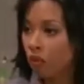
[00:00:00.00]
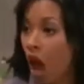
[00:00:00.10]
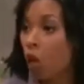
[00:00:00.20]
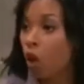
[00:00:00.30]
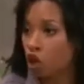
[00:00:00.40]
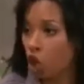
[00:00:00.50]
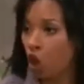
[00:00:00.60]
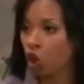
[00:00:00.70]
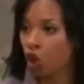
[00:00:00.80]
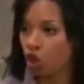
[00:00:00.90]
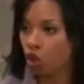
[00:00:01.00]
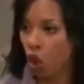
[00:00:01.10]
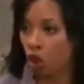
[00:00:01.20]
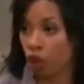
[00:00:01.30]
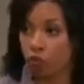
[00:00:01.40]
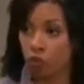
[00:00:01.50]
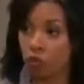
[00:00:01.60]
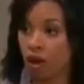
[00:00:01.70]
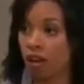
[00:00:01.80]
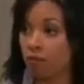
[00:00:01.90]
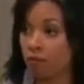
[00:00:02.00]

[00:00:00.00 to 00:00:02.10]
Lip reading: I want total control of your mute button.